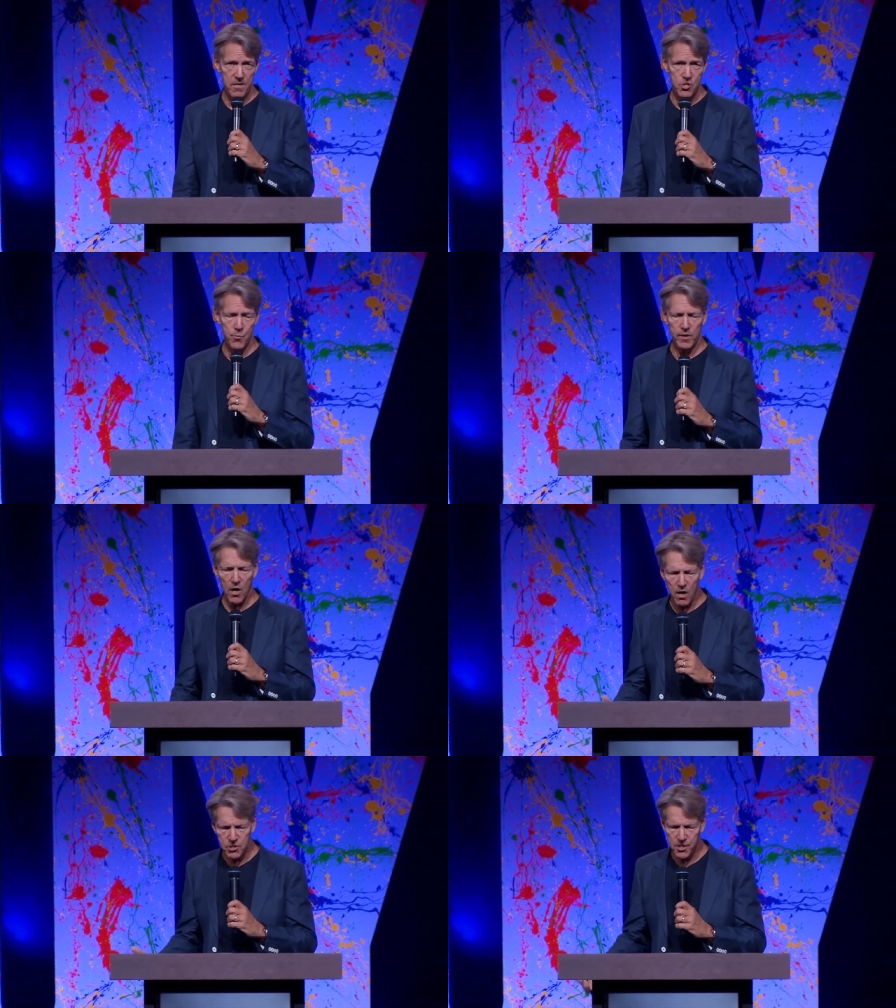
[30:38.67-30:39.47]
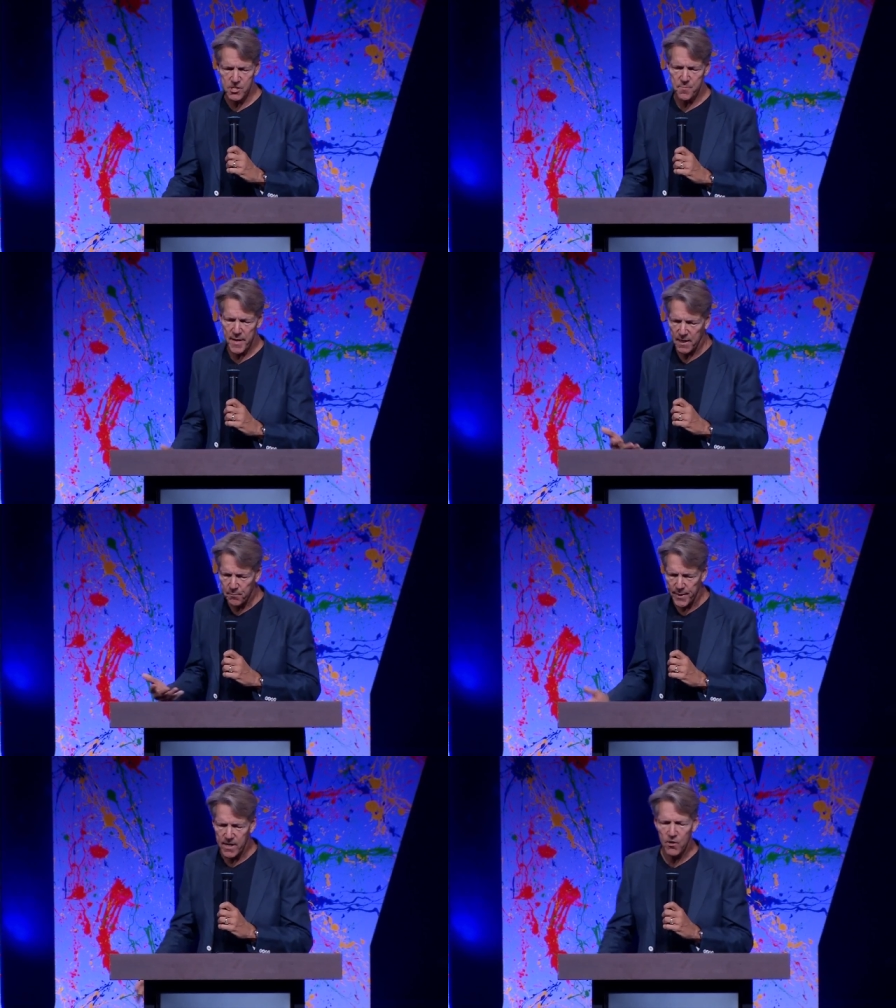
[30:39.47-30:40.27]
to enlarge it, to make it
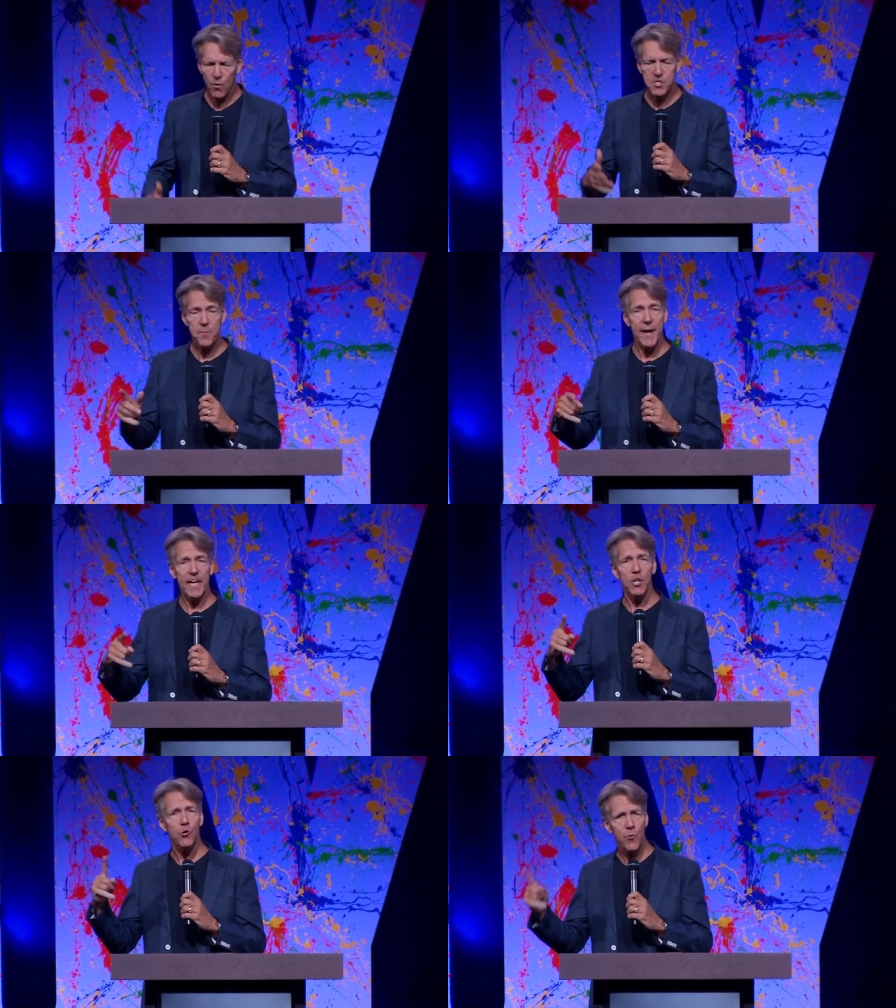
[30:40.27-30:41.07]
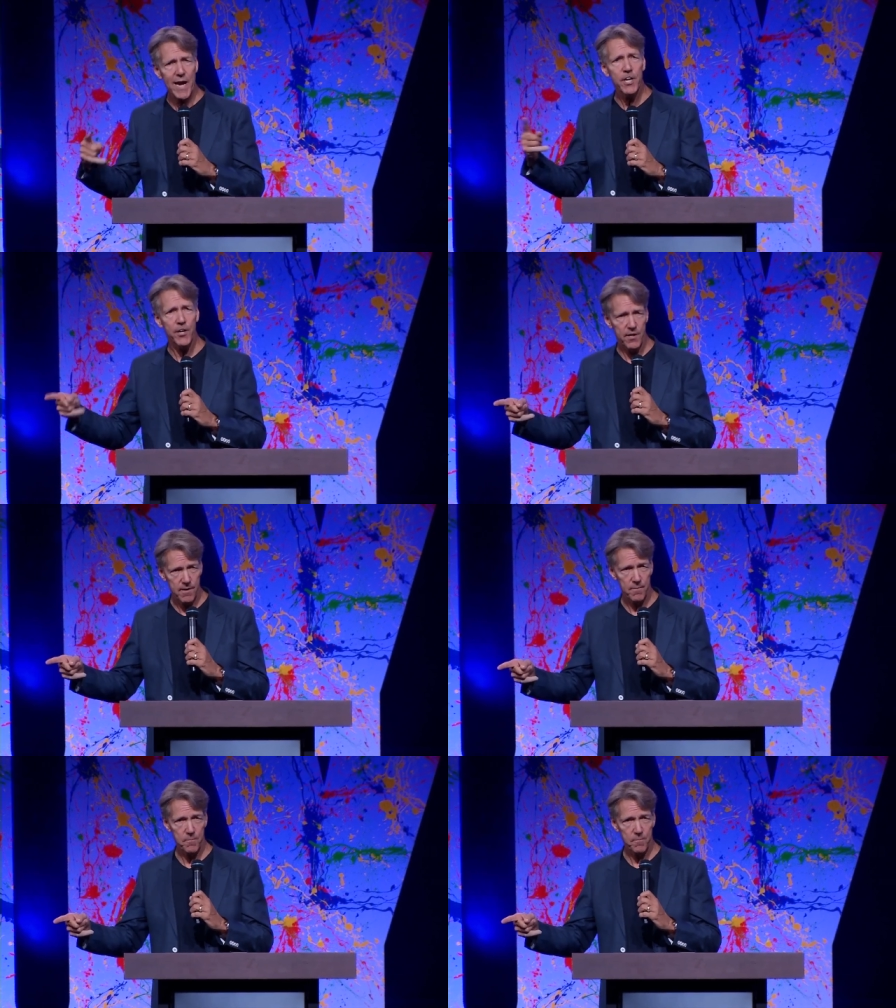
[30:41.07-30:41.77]
bigger, or to make it greater.